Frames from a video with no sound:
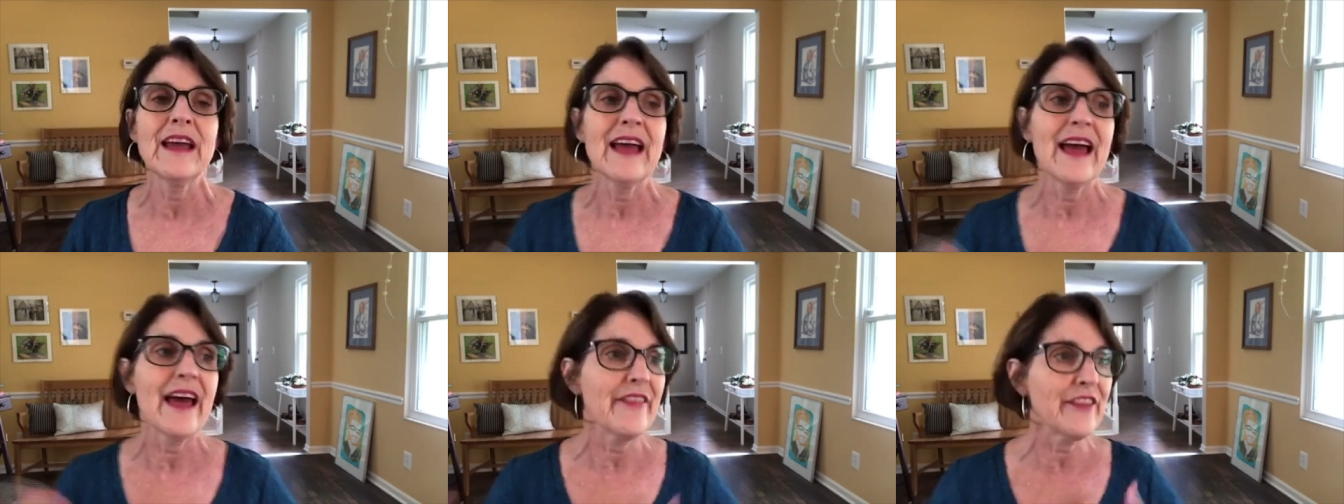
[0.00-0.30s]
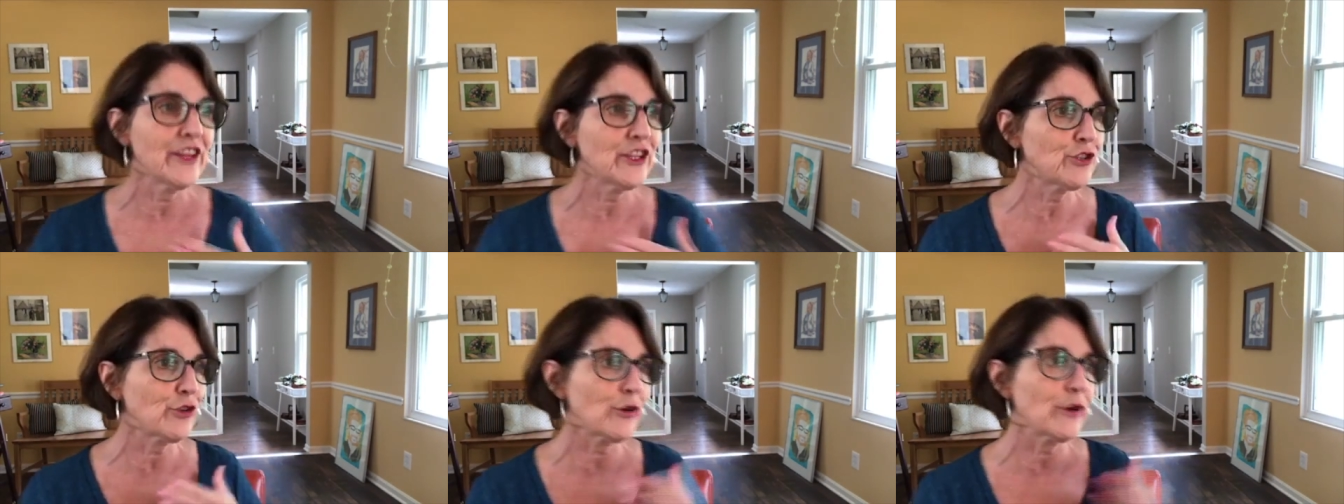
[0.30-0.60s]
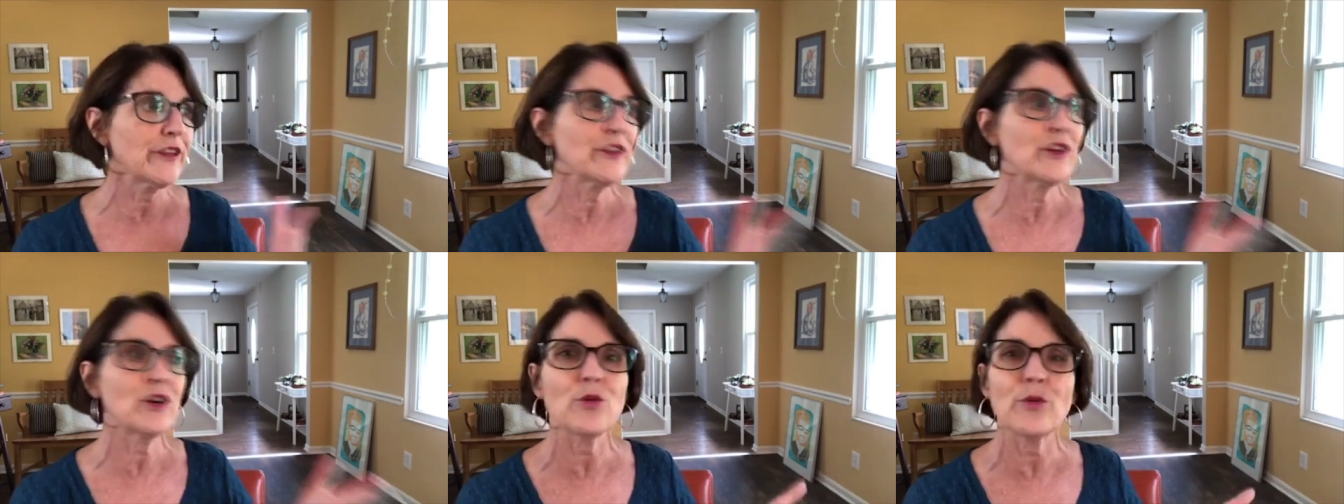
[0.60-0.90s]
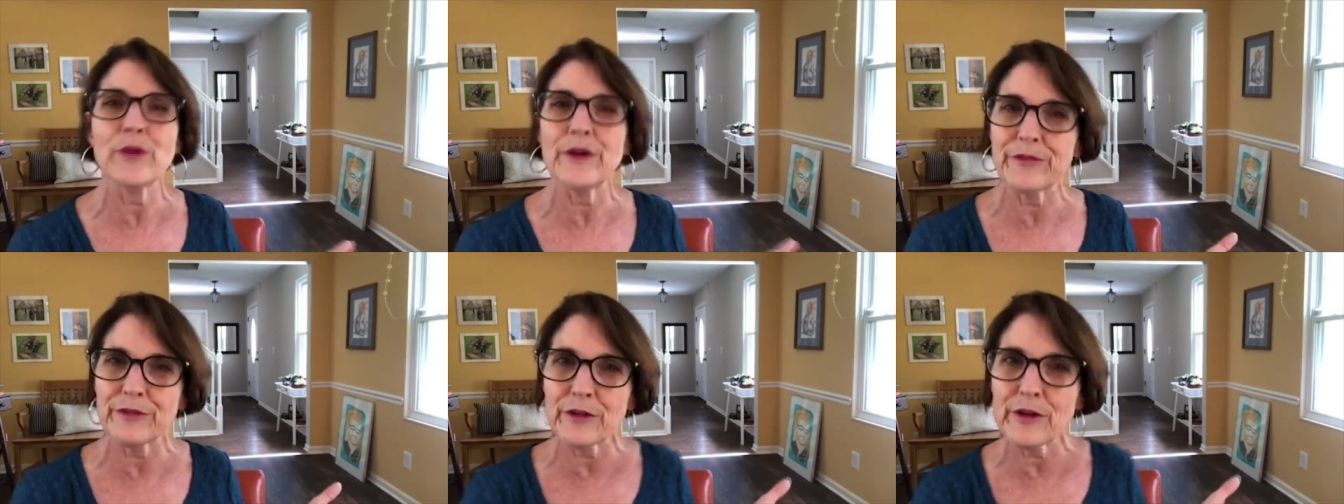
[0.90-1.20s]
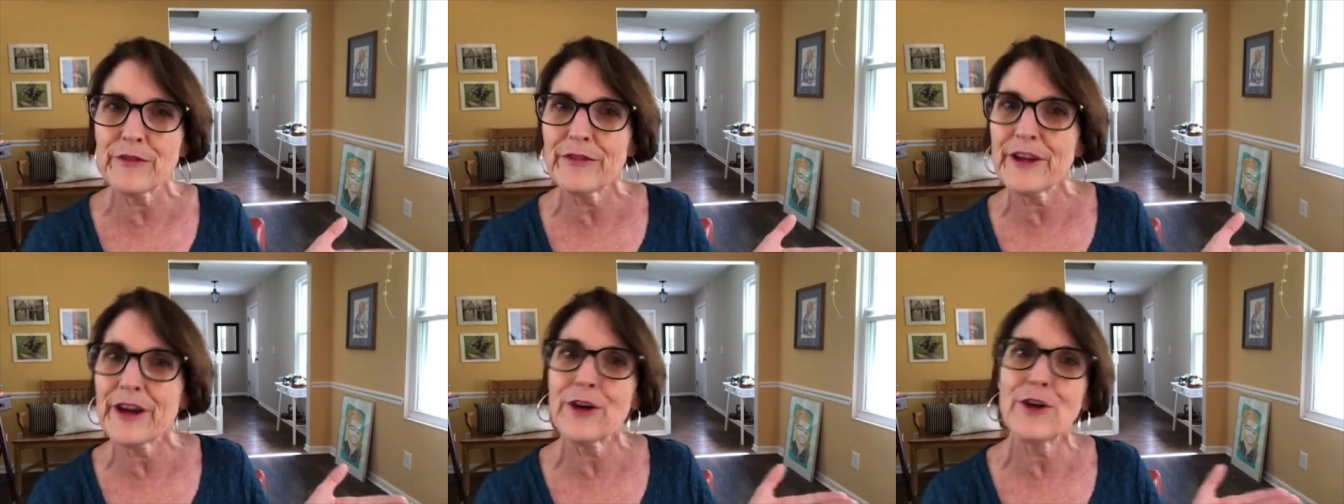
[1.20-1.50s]
And then during the Quiver
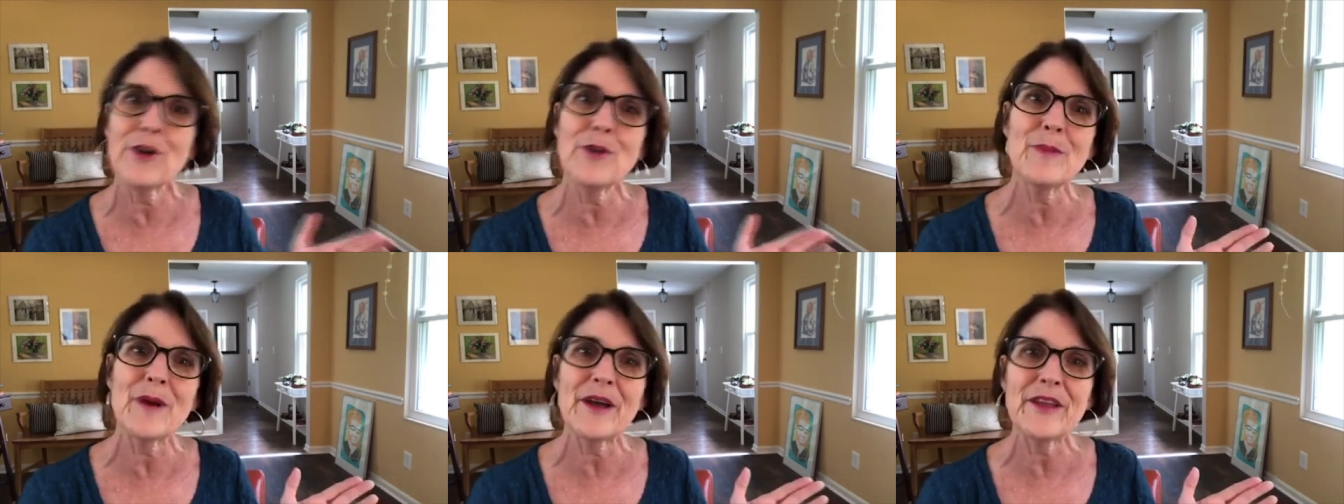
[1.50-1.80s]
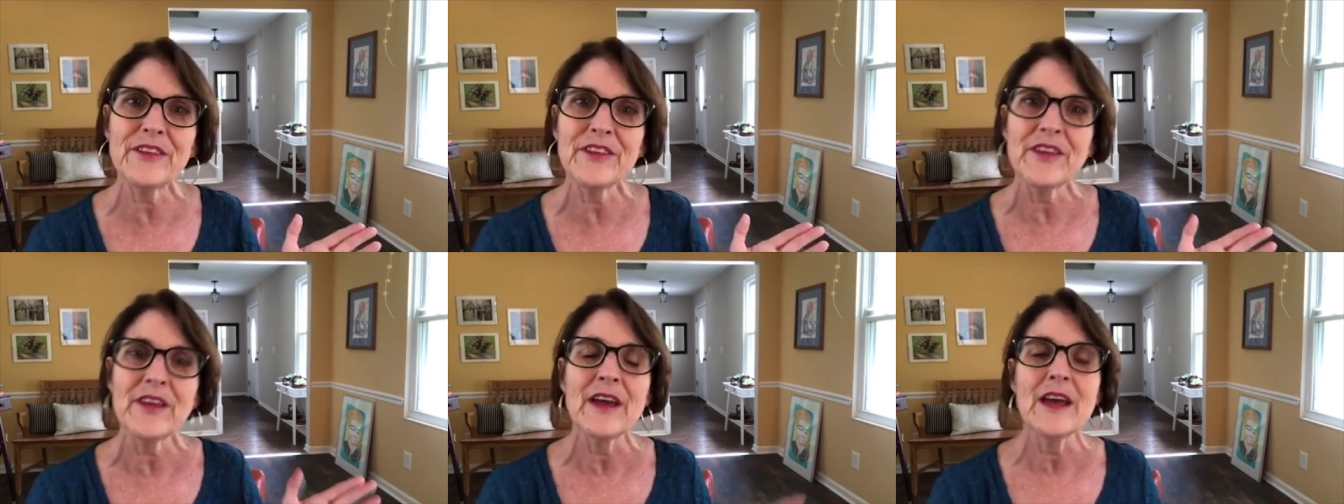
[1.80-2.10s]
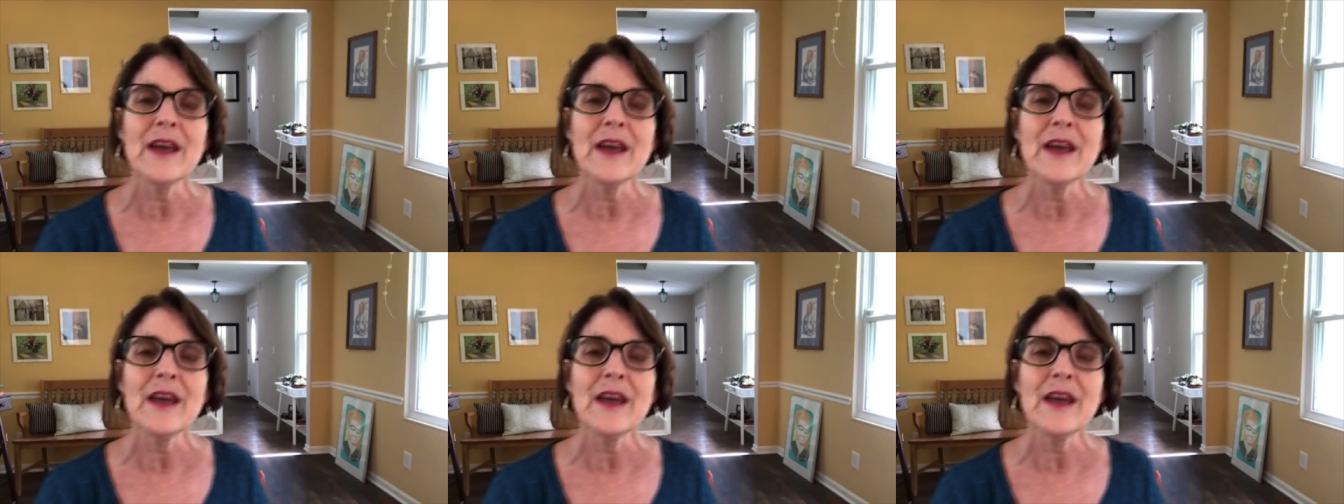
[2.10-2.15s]
of Arrow month,